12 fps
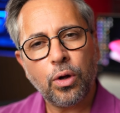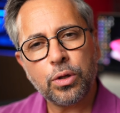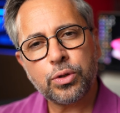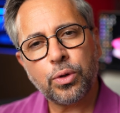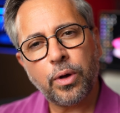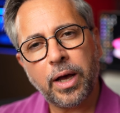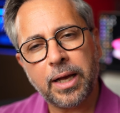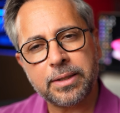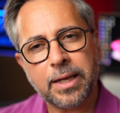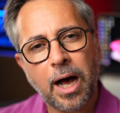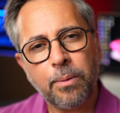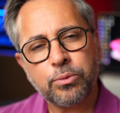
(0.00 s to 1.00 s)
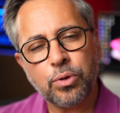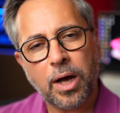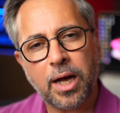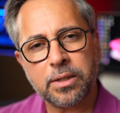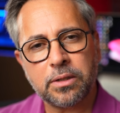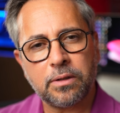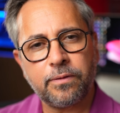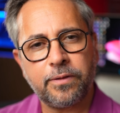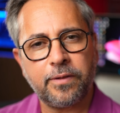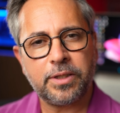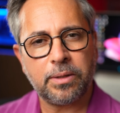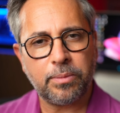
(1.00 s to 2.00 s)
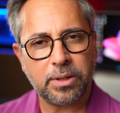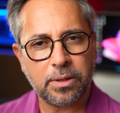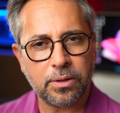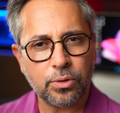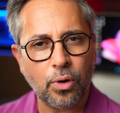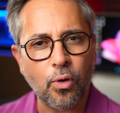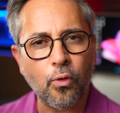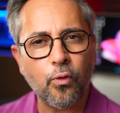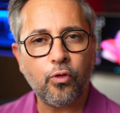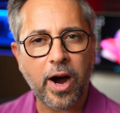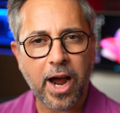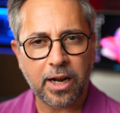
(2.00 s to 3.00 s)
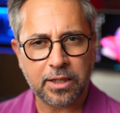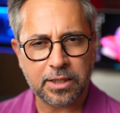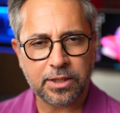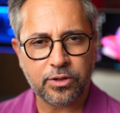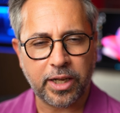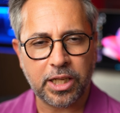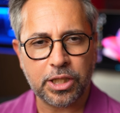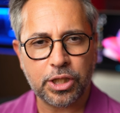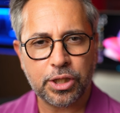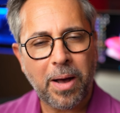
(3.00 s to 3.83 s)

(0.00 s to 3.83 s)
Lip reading: also has up to 150 meters of wireless range,